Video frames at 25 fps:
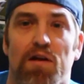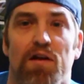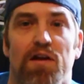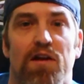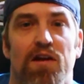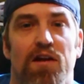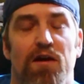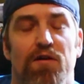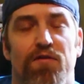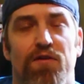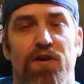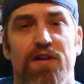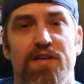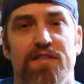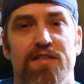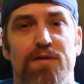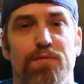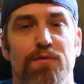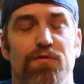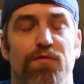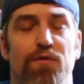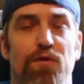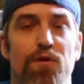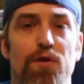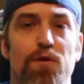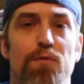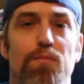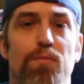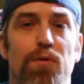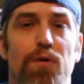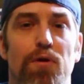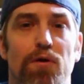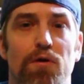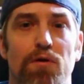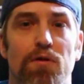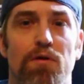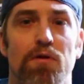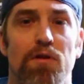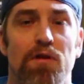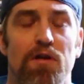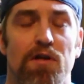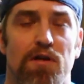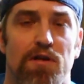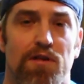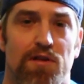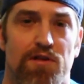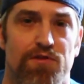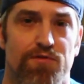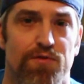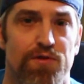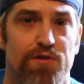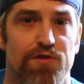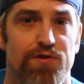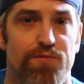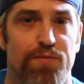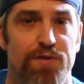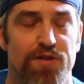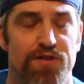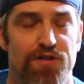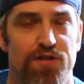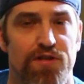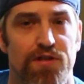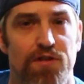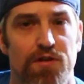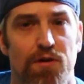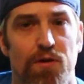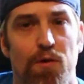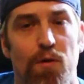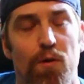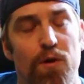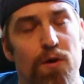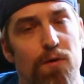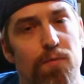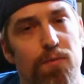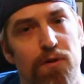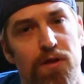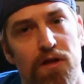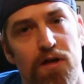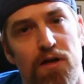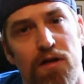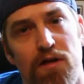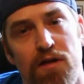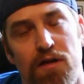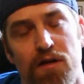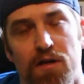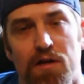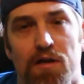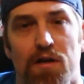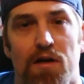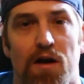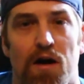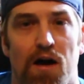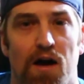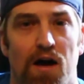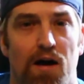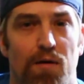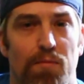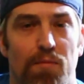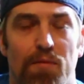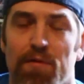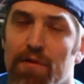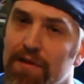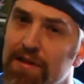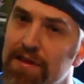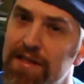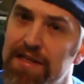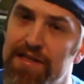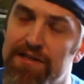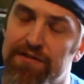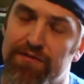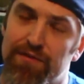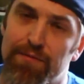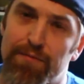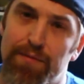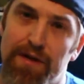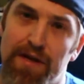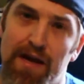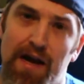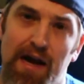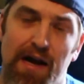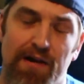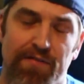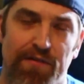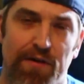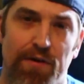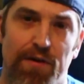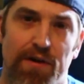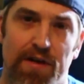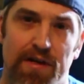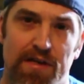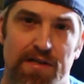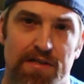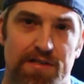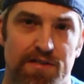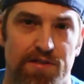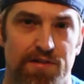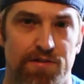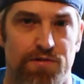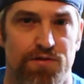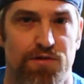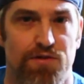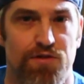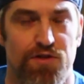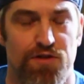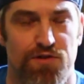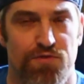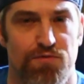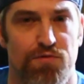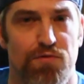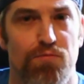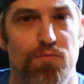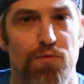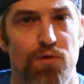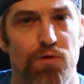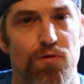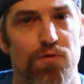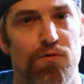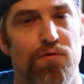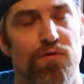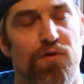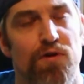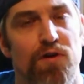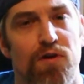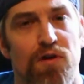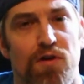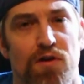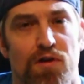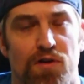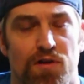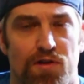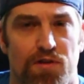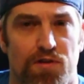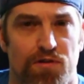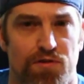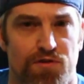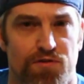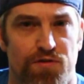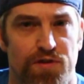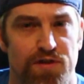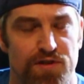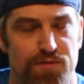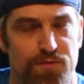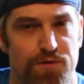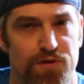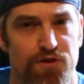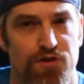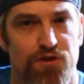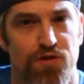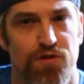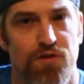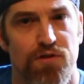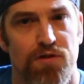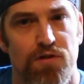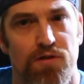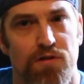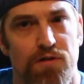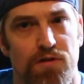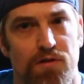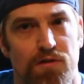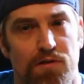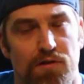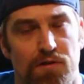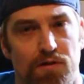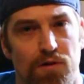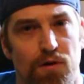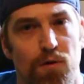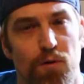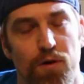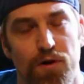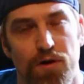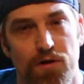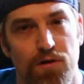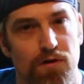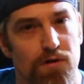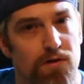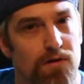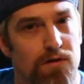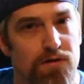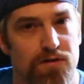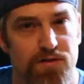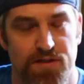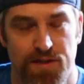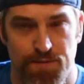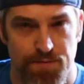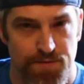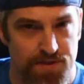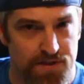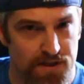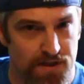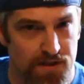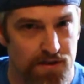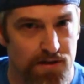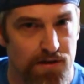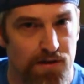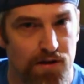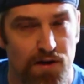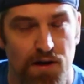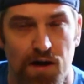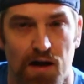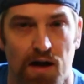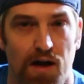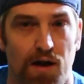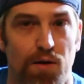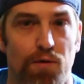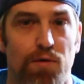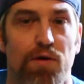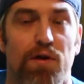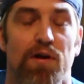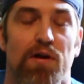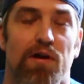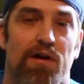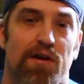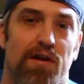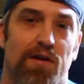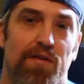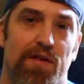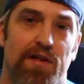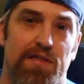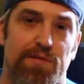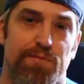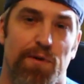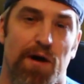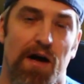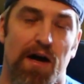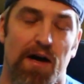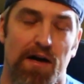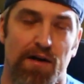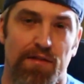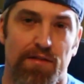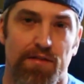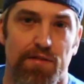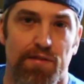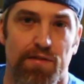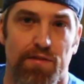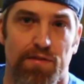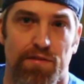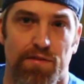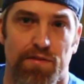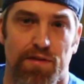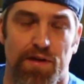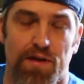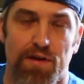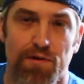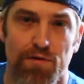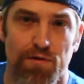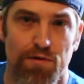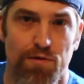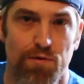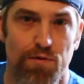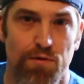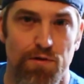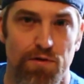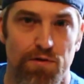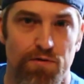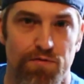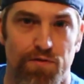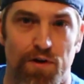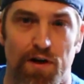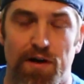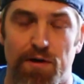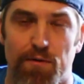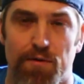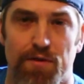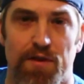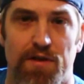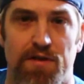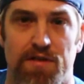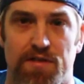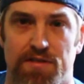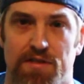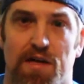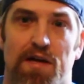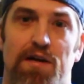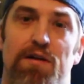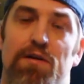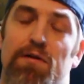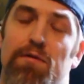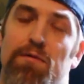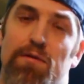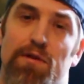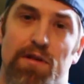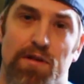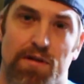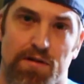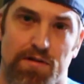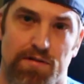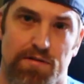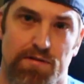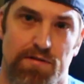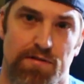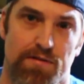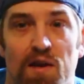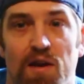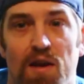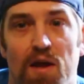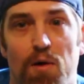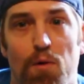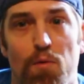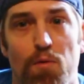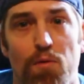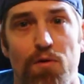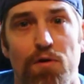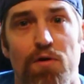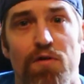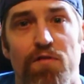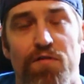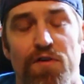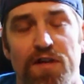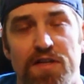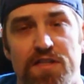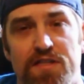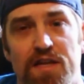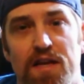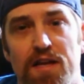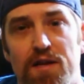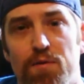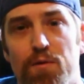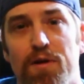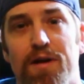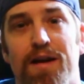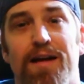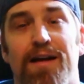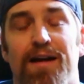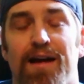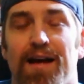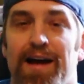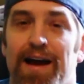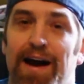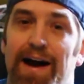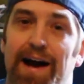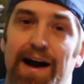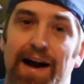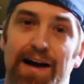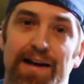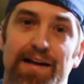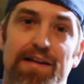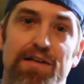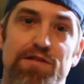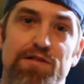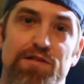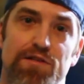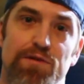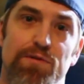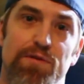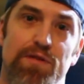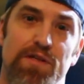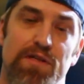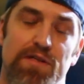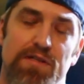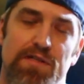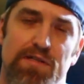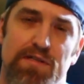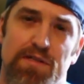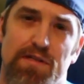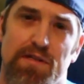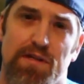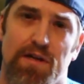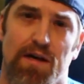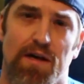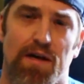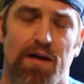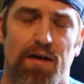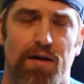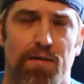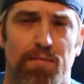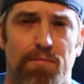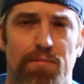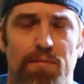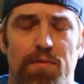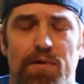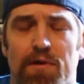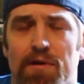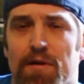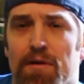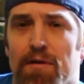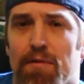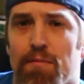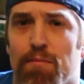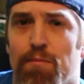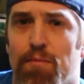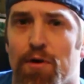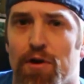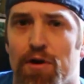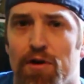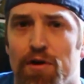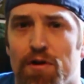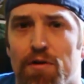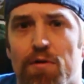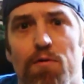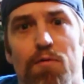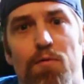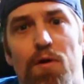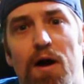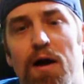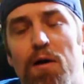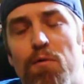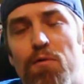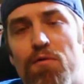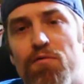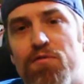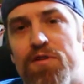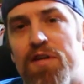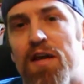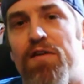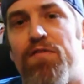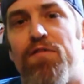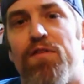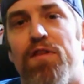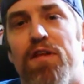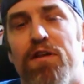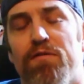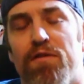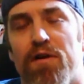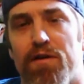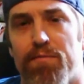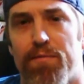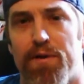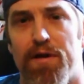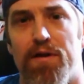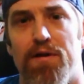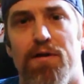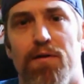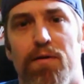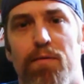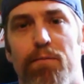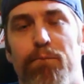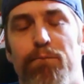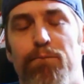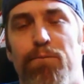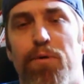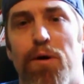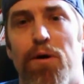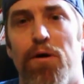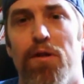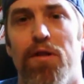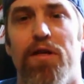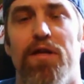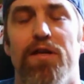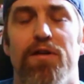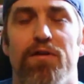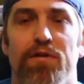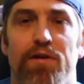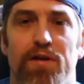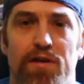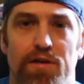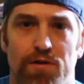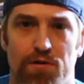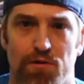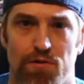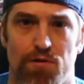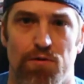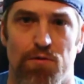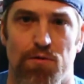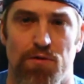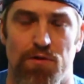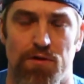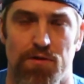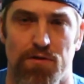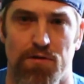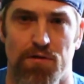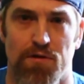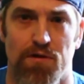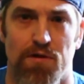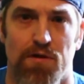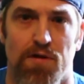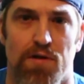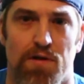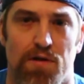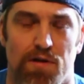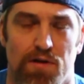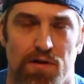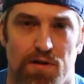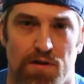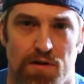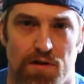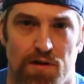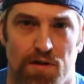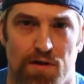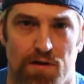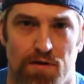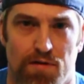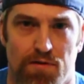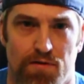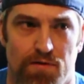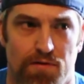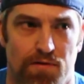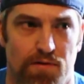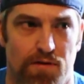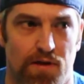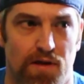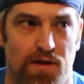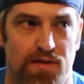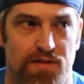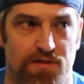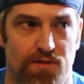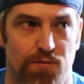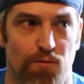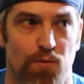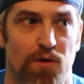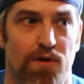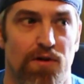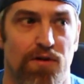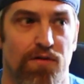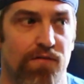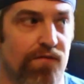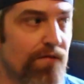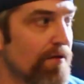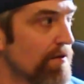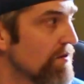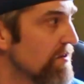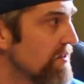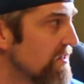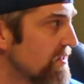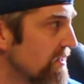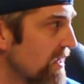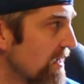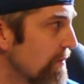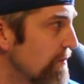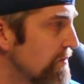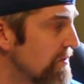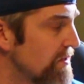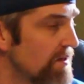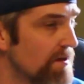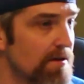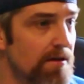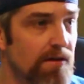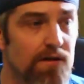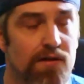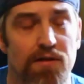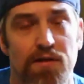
Now I forgot to say, before you pull the transmission oil plug, at least for me, I found it easier to just remove the transmission oil dipstick out. Now that's behind the intercooler for anyone that does not know where that is. Now, a word of advice to anyone, I didn't do this, but I would definitely recommend pulling your intercooler as one of the first steps.